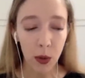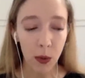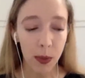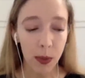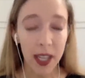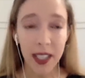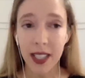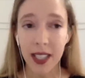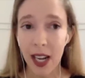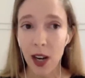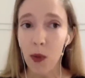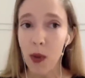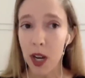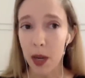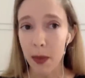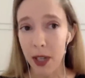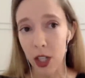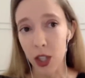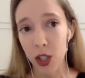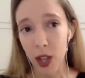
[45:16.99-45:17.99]
because they don't want to
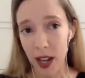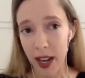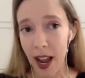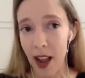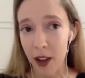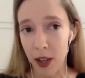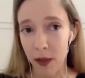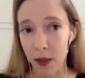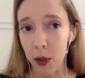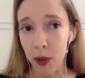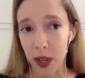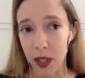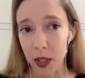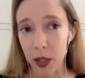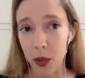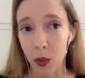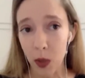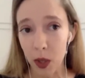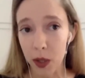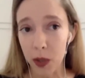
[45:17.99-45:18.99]
be shut out of the rest
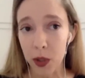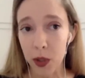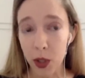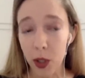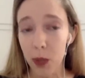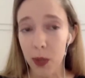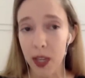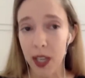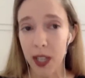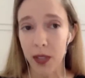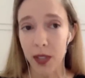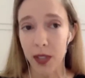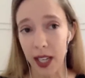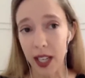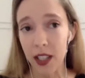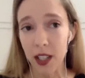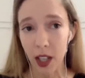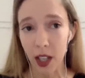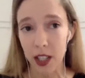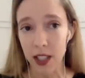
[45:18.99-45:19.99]
of the world too, because of
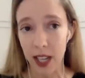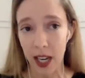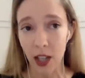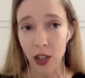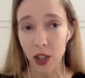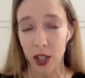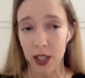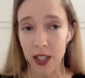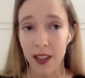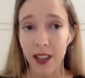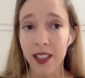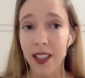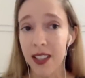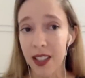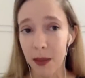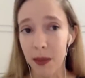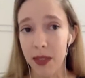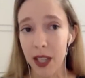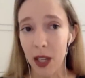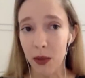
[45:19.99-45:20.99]
secondary sanctions. And this is
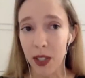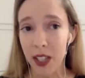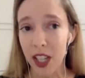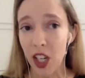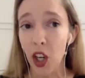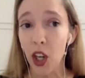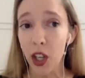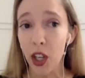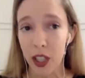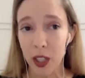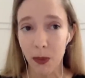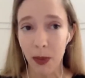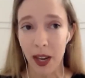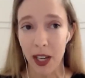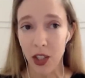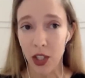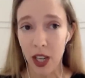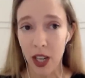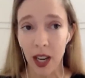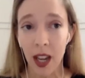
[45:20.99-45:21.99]
something that really irks
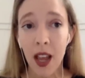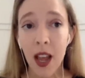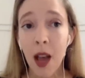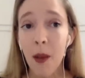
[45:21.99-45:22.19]
Beijing.